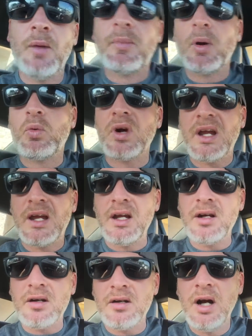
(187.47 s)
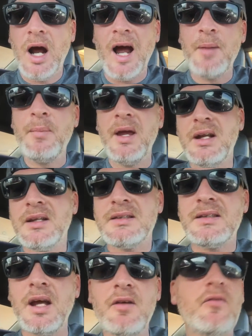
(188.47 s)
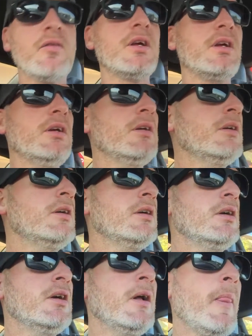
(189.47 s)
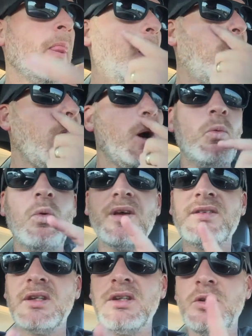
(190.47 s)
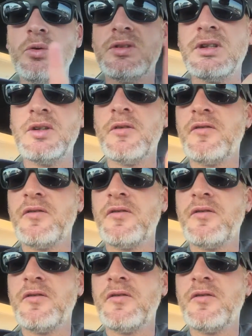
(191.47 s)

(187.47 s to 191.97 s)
But we're here. I made it safely. I wasn't using the